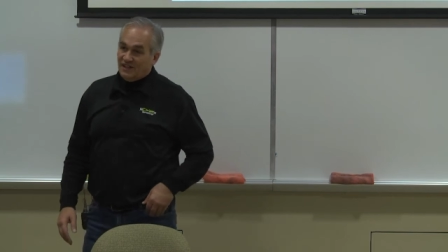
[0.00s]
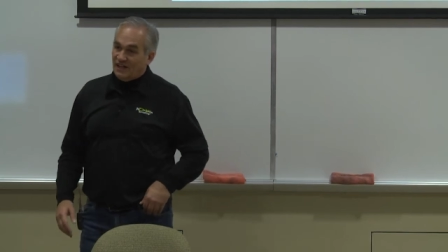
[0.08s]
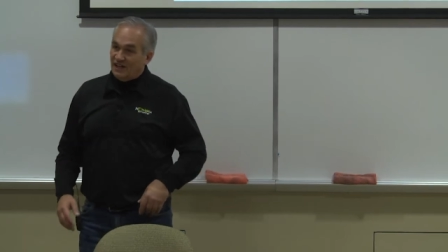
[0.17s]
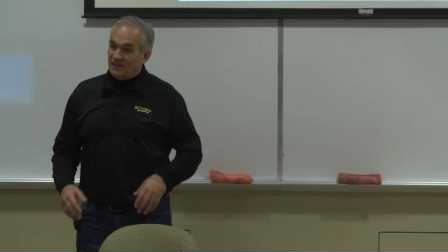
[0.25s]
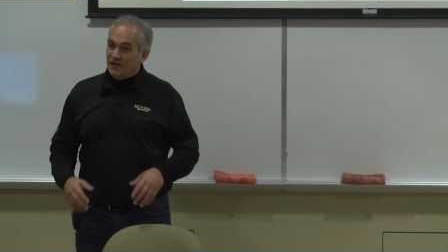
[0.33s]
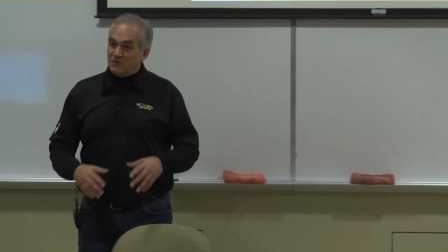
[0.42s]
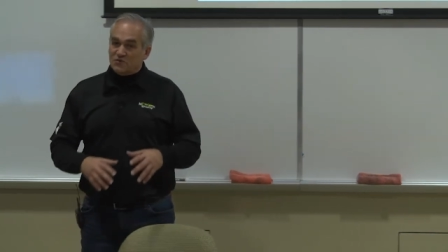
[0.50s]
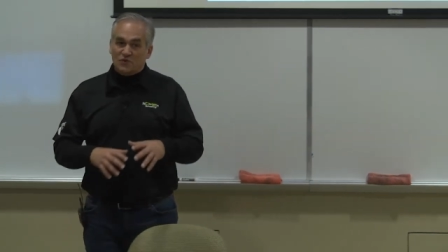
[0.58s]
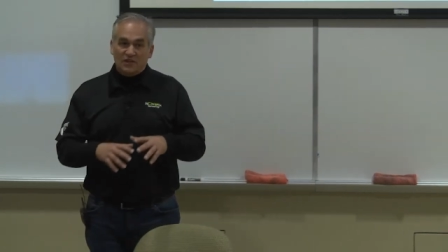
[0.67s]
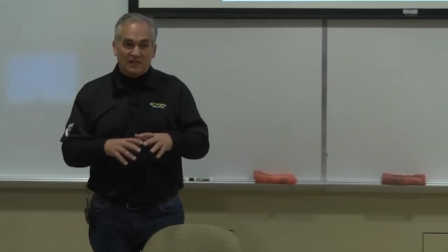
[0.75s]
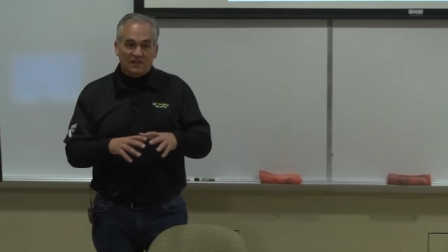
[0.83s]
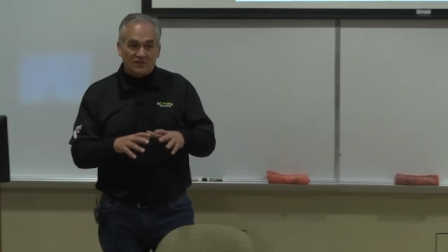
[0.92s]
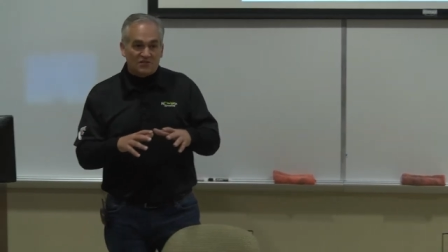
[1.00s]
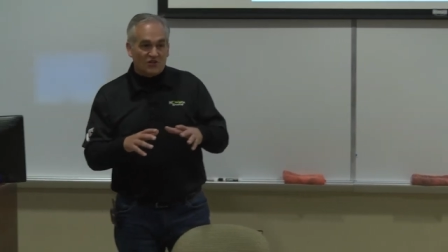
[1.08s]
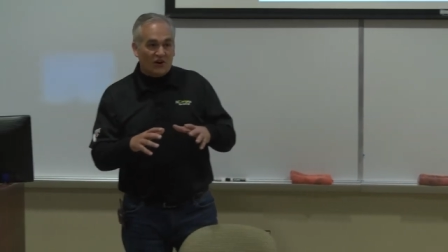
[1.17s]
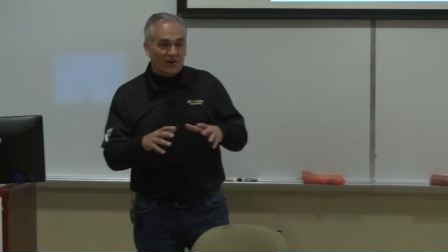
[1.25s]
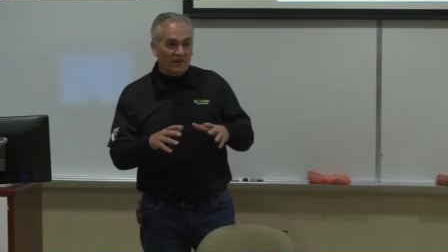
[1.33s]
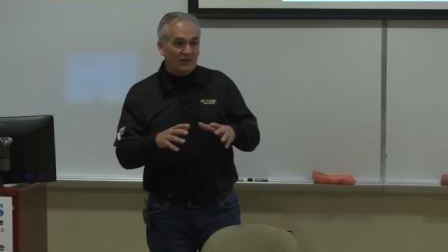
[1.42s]
And that was really the
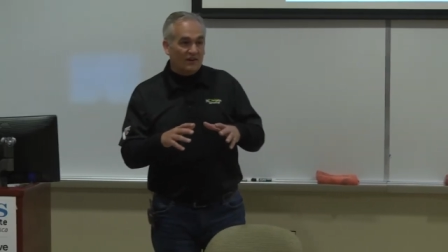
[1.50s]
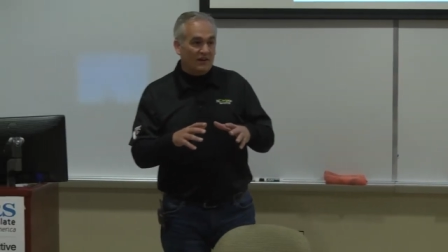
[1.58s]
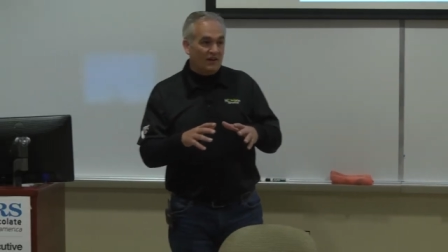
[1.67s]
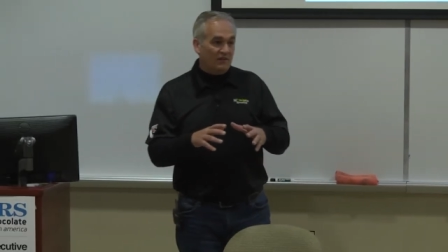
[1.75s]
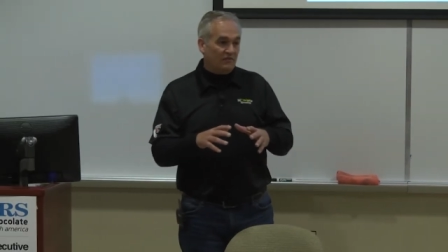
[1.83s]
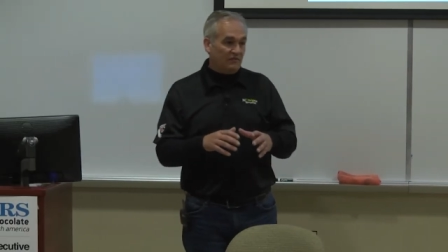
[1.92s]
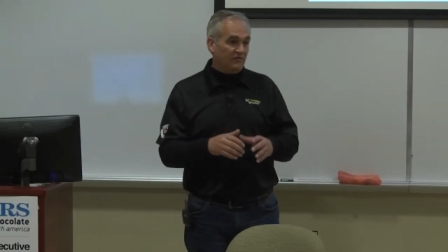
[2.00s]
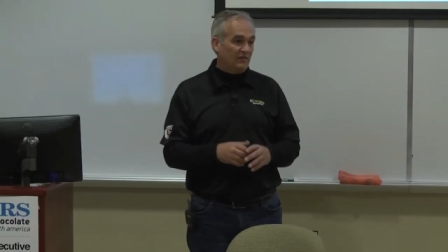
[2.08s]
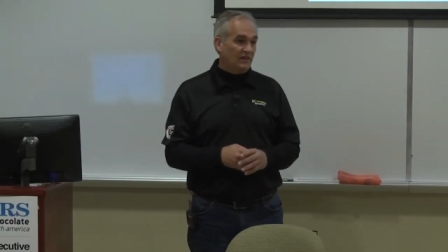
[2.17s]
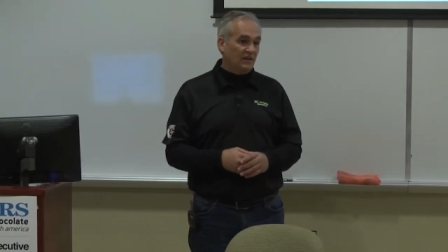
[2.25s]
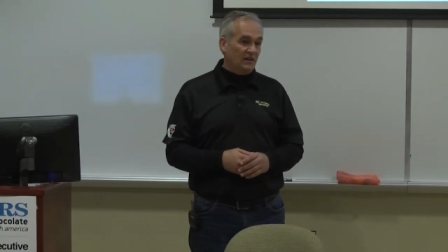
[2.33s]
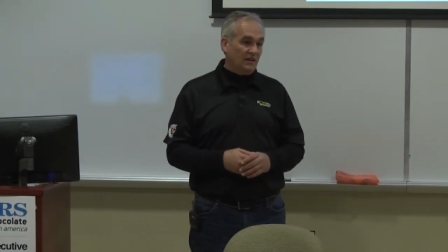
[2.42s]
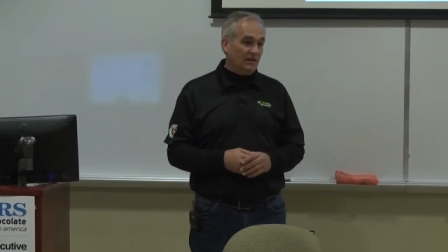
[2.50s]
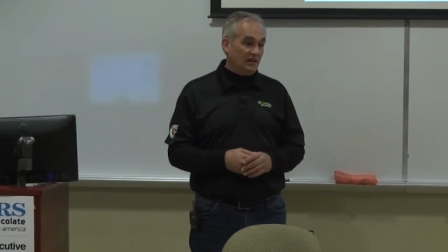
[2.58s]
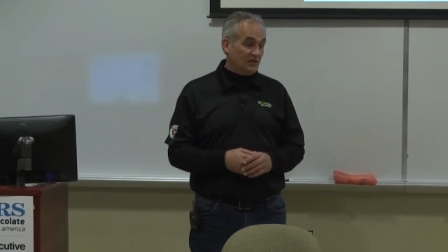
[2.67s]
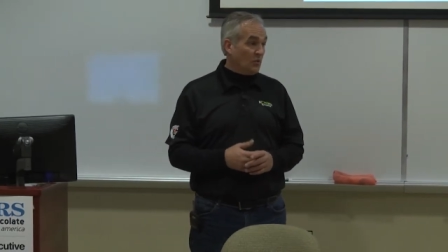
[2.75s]
start of uh,